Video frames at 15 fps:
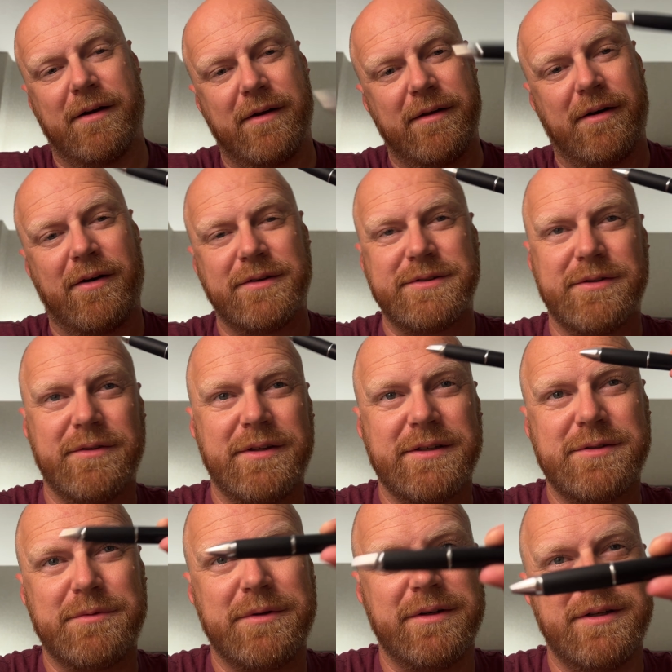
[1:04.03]
Also,
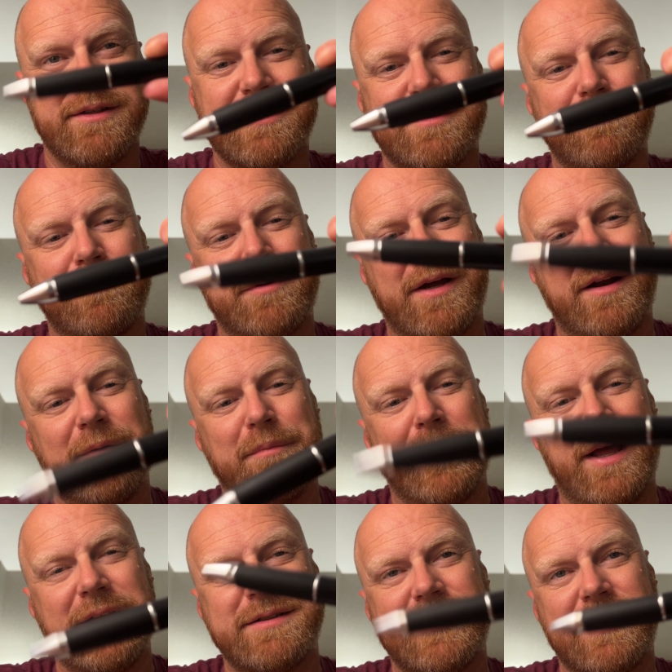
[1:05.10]
this one is kind of
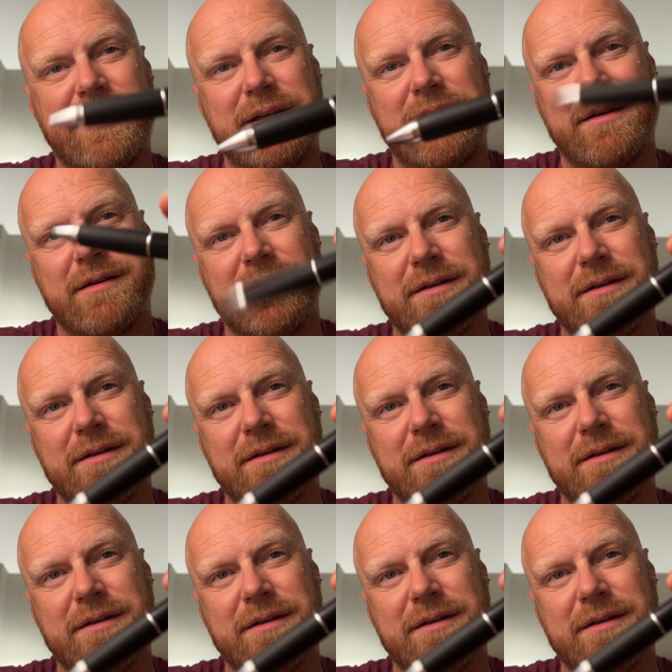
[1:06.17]
plasticky.